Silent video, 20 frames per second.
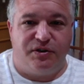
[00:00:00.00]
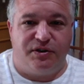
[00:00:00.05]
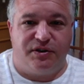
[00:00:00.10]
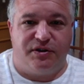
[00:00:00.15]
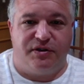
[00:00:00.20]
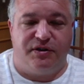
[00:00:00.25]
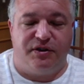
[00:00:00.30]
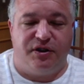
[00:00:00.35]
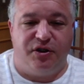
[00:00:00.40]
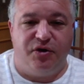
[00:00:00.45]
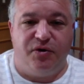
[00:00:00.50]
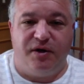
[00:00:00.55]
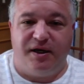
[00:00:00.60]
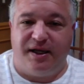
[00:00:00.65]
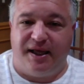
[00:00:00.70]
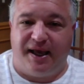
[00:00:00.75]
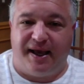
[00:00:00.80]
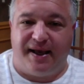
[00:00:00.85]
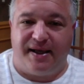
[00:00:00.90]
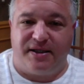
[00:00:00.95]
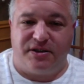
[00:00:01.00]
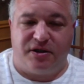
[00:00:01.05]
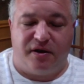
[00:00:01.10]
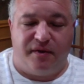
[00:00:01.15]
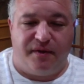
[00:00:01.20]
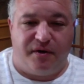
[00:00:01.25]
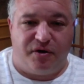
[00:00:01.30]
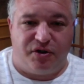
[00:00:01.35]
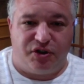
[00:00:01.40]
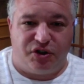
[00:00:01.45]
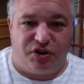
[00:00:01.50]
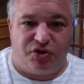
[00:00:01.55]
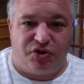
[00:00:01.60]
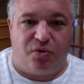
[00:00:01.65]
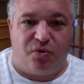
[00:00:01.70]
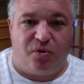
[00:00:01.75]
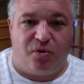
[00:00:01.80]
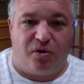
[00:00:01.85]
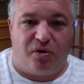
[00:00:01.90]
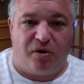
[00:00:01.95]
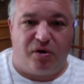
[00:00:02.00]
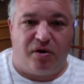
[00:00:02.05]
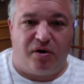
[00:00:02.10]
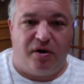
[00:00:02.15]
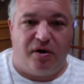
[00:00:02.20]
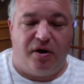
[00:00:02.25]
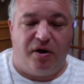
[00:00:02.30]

Unity has on their store